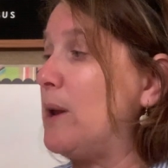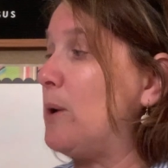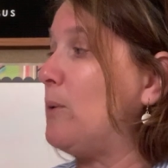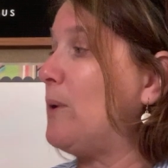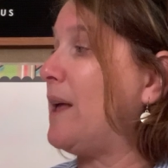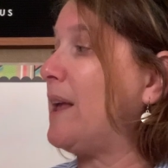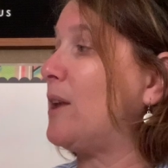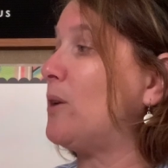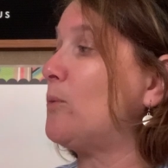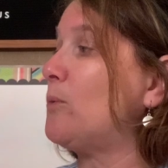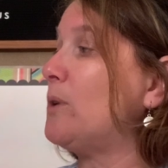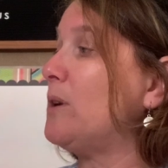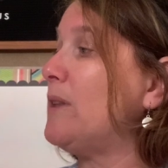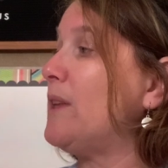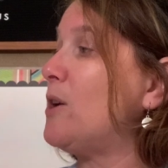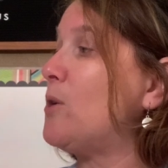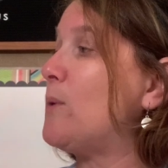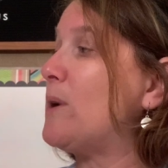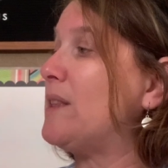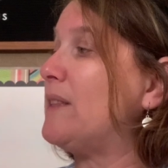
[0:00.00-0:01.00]
Well, I can really
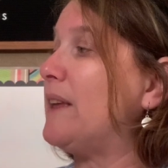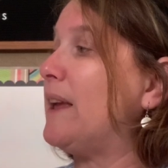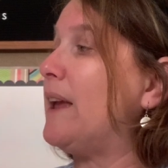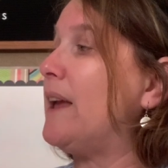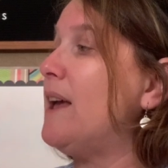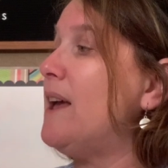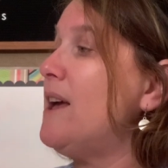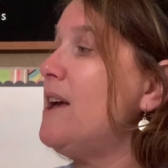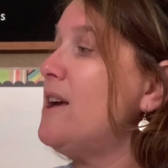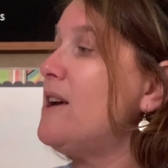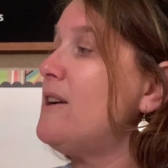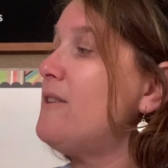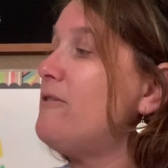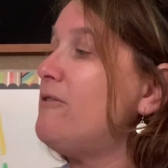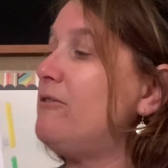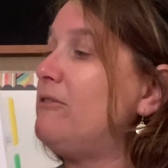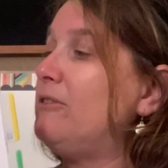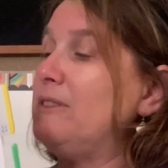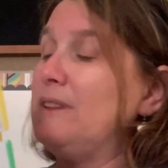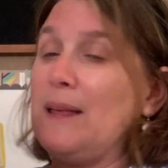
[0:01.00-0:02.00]
quickly
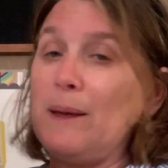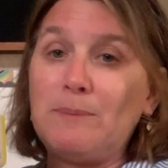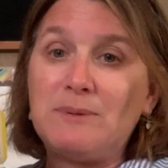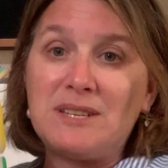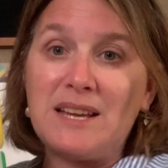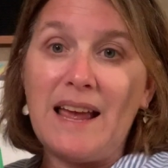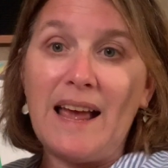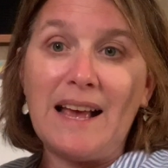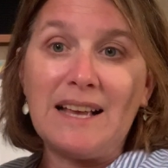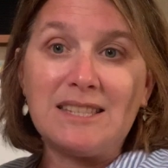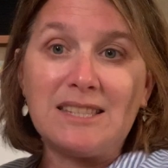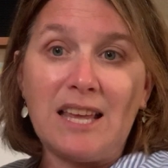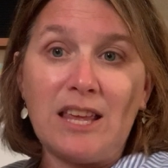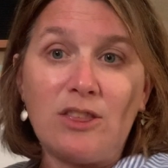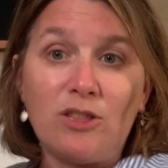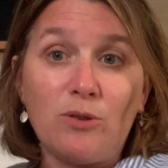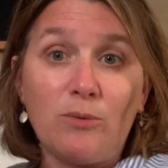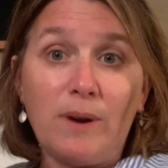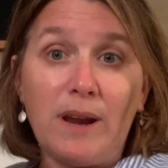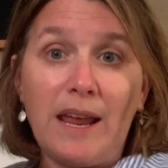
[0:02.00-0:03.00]
flip to essay
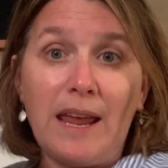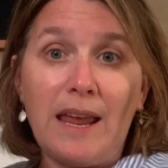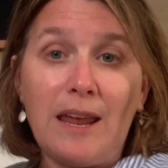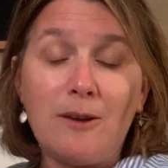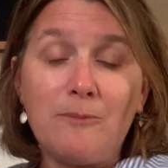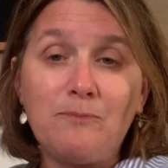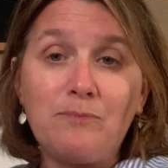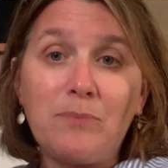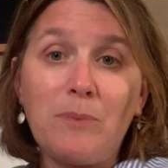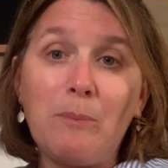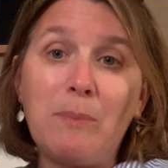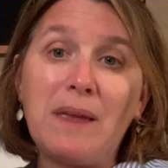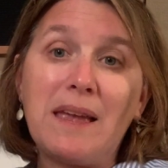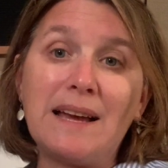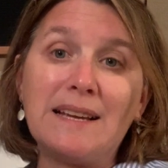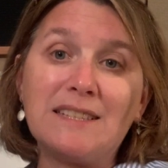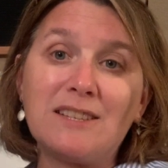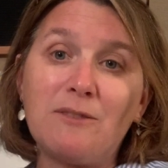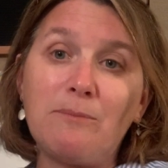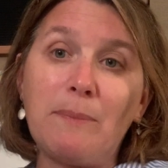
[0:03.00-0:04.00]
3
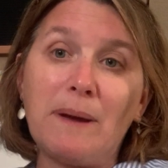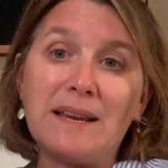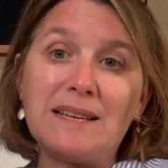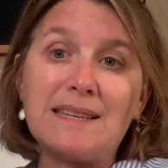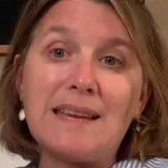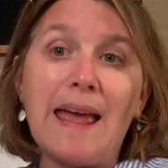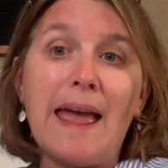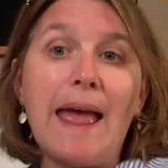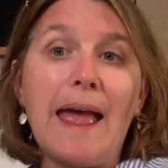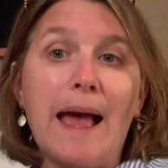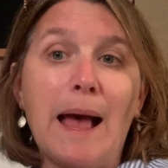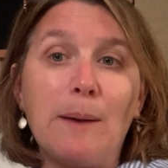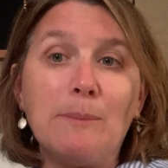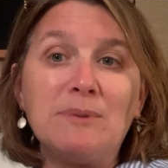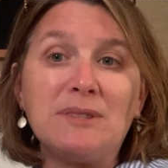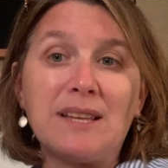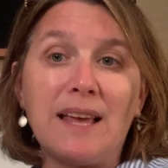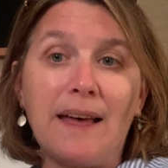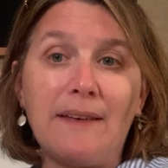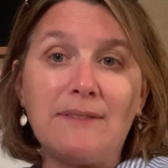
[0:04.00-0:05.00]
because of my
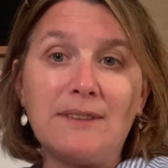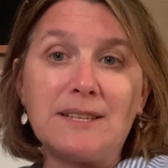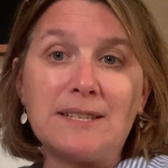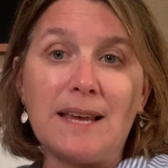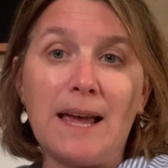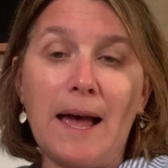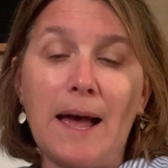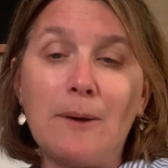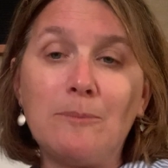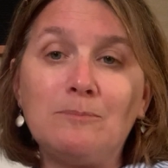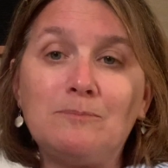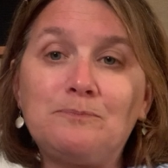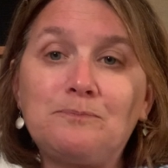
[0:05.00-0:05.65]
tabs on the top.